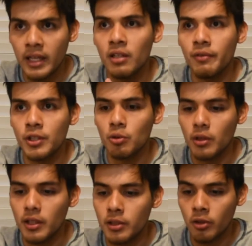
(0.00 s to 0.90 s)

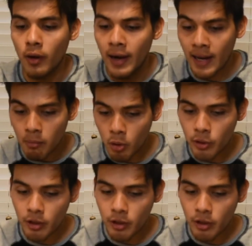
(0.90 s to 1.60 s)
individually. So I'm learning